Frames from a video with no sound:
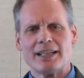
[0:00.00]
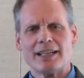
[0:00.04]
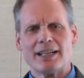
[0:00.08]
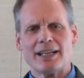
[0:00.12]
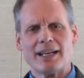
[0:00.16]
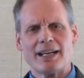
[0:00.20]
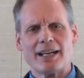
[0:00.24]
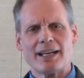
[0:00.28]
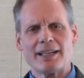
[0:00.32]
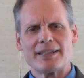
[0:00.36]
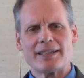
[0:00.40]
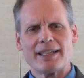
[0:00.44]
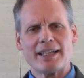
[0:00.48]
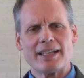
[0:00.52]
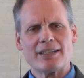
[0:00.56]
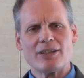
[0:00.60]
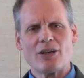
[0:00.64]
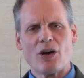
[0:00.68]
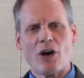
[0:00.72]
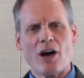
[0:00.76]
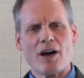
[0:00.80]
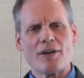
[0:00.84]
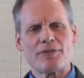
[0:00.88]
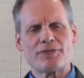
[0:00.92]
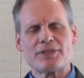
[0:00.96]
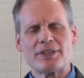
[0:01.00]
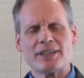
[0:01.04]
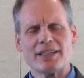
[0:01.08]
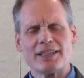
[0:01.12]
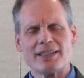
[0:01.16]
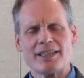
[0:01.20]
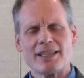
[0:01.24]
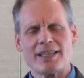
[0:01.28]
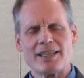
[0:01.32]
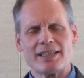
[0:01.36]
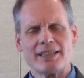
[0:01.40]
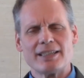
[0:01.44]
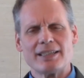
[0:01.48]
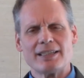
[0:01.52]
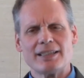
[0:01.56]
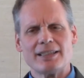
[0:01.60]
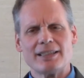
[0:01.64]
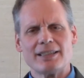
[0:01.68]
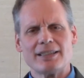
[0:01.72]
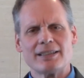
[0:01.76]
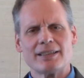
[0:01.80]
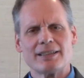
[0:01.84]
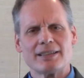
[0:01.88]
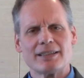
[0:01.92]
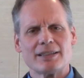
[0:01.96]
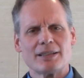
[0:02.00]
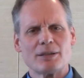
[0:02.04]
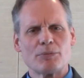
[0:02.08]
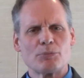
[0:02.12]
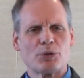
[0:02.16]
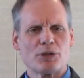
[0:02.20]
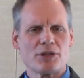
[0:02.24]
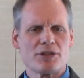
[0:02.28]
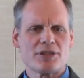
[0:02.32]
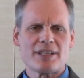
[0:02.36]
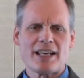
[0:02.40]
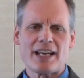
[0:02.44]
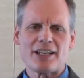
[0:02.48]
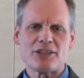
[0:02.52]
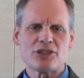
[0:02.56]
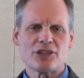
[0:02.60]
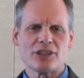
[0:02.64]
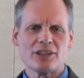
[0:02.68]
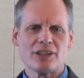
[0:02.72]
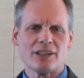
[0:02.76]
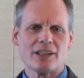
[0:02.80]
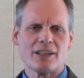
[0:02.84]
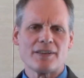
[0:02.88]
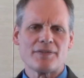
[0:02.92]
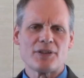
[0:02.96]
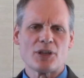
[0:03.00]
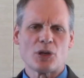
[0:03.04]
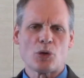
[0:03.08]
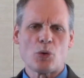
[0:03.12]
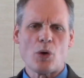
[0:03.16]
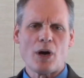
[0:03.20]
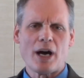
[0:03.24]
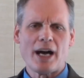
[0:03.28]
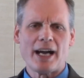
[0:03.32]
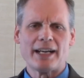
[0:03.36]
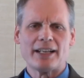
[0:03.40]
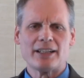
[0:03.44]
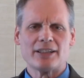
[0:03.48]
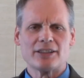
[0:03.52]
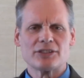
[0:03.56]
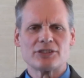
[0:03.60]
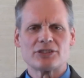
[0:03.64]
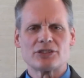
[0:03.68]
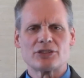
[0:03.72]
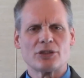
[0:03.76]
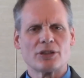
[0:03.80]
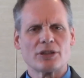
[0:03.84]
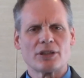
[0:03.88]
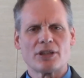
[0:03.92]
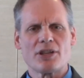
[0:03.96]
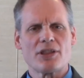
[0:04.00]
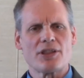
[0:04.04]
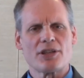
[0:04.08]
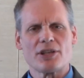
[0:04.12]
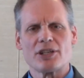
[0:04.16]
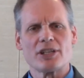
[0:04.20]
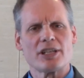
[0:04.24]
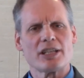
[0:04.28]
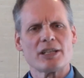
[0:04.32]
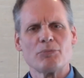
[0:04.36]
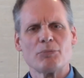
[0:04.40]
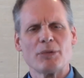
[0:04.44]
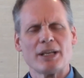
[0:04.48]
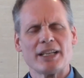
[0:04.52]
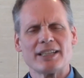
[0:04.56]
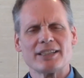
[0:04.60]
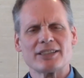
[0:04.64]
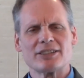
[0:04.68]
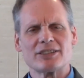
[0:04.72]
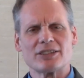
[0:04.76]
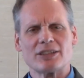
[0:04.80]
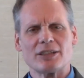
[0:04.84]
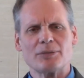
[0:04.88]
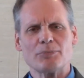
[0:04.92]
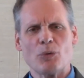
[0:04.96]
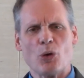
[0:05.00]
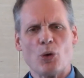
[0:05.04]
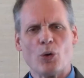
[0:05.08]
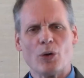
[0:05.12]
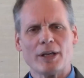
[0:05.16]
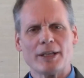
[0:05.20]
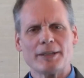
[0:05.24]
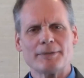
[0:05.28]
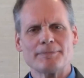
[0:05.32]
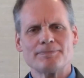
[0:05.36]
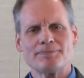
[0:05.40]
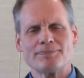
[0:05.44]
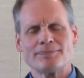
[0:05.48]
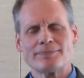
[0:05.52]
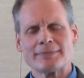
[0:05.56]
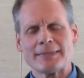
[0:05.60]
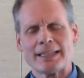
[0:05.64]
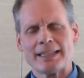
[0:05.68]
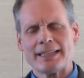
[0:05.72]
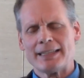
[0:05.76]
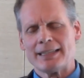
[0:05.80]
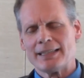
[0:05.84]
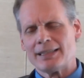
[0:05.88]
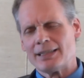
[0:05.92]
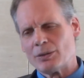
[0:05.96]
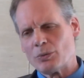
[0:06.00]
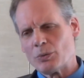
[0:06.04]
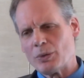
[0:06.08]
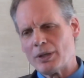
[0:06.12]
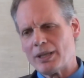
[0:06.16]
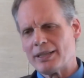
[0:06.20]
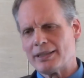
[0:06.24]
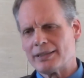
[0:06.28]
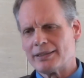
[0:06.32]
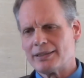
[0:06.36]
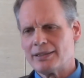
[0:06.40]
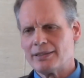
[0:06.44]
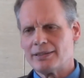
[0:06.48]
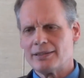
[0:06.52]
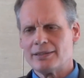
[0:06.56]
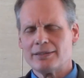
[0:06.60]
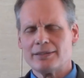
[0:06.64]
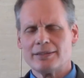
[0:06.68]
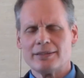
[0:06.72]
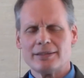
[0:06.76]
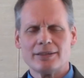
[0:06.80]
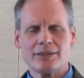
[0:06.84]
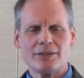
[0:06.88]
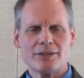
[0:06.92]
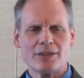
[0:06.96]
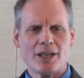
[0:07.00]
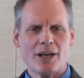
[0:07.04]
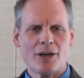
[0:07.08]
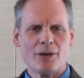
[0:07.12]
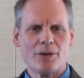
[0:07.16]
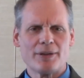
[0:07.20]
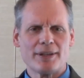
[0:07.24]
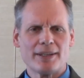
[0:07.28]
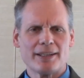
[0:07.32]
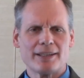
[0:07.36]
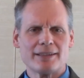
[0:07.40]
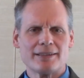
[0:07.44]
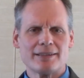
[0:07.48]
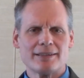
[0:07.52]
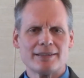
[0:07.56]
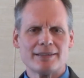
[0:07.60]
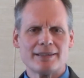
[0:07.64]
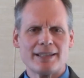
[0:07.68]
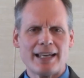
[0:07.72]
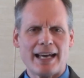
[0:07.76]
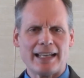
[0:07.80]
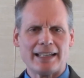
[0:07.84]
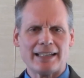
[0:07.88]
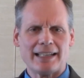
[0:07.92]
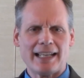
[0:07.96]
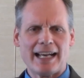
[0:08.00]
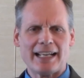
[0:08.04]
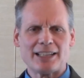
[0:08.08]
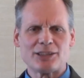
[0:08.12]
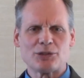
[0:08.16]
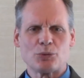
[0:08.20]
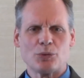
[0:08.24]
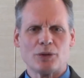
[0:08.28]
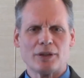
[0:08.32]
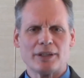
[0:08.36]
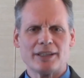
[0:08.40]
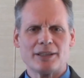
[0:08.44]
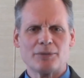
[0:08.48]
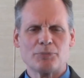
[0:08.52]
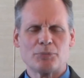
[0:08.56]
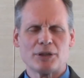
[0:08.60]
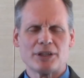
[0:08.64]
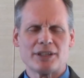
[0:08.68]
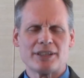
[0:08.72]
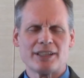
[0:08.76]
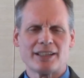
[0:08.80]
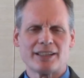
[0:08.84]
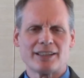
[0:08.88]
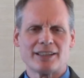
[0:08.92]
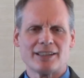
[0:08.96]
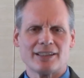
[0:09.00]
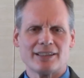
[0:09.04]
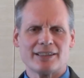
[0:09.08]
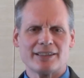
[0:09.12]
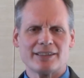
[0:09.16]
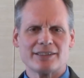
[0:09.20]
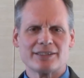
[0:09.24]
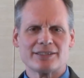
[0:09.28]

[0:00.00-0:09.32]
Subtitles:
that often the processional of the choirs took 30 minutes or more. Well, you know that last one in particular